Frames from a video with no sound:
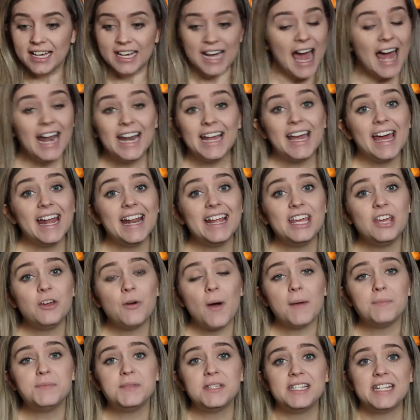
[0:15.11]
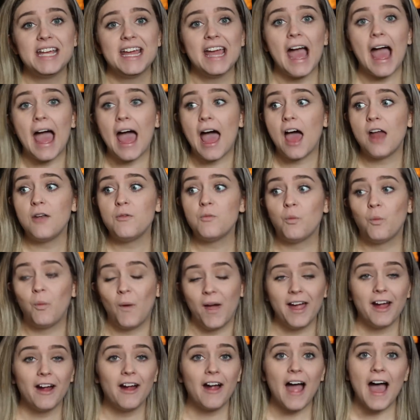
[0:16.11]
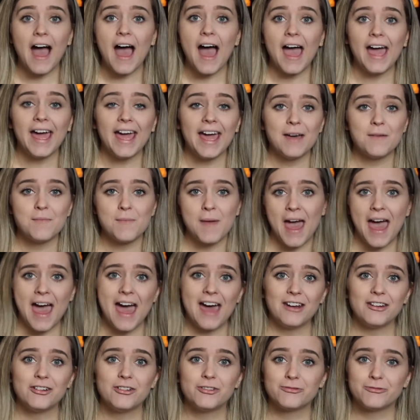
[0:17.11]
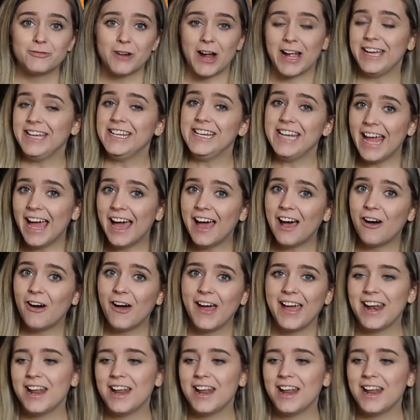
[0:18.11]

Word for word: Kind of getting you up to date on where I am at right now.